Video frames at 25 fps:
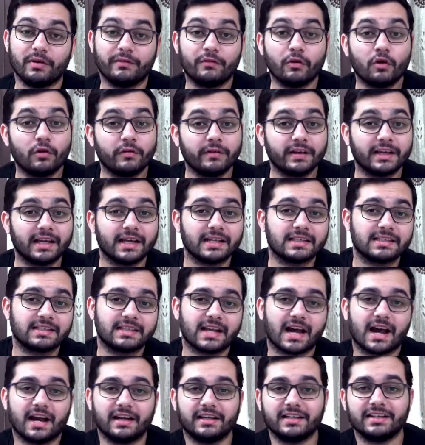before we get
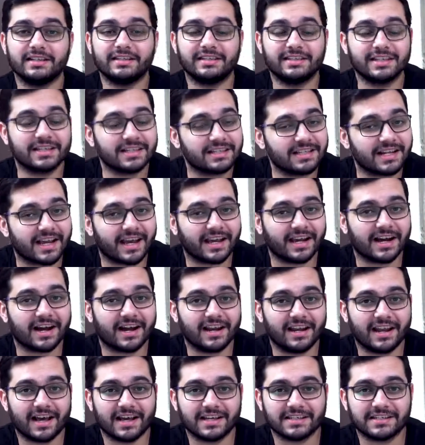started, just like
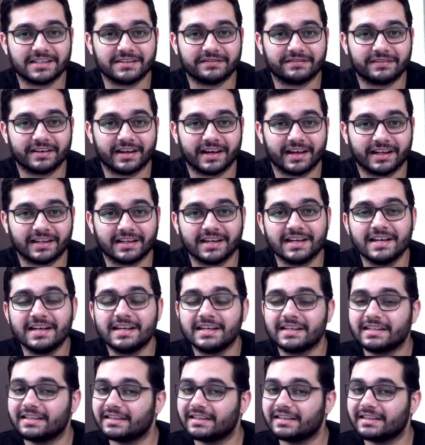our last effect,